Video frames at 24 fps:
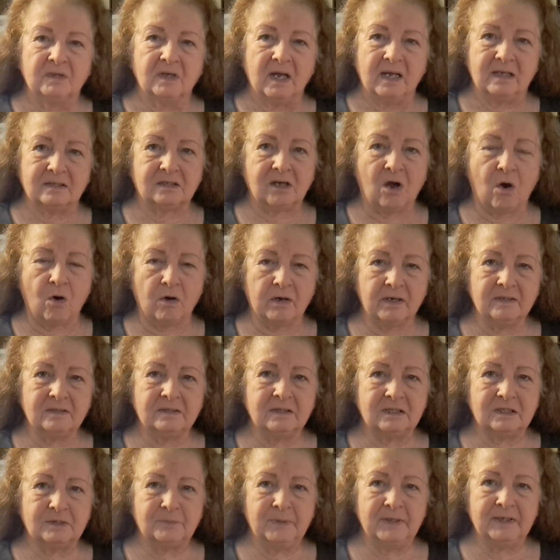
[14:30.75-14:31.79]
as hard as
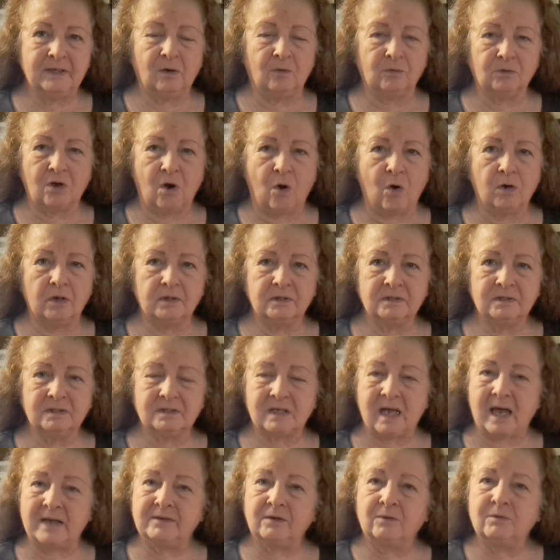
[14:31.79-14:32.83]
it's been on gardens,
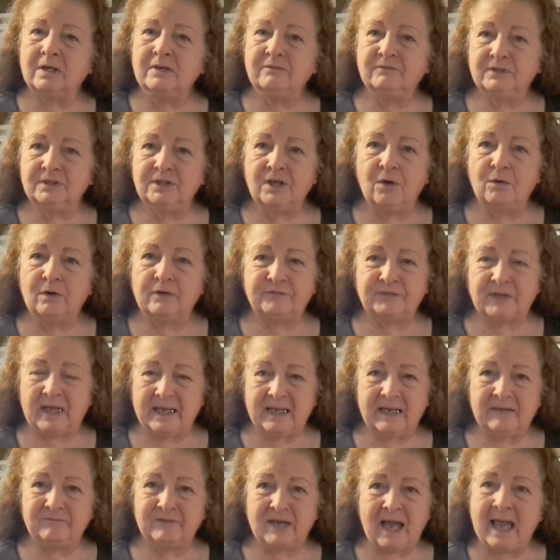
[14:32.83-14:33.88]
I don't even know if
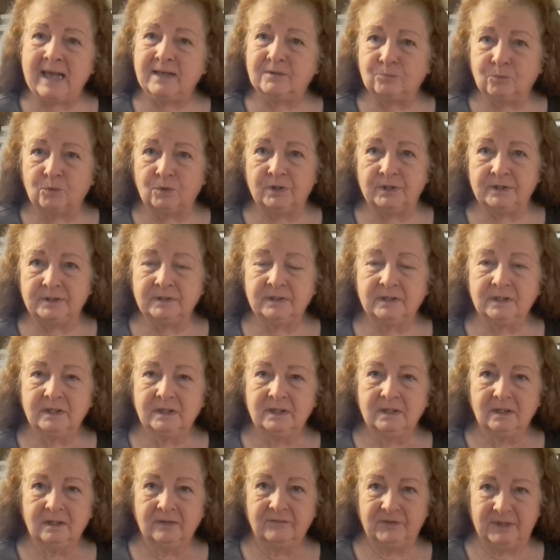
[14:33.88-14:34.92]
they've had one
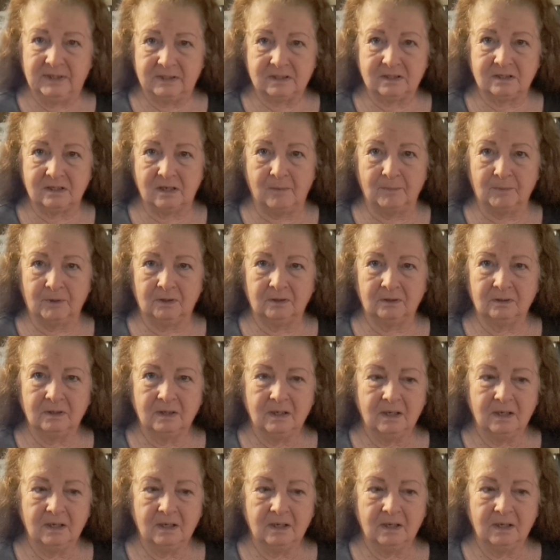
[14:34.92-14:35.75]
this summer.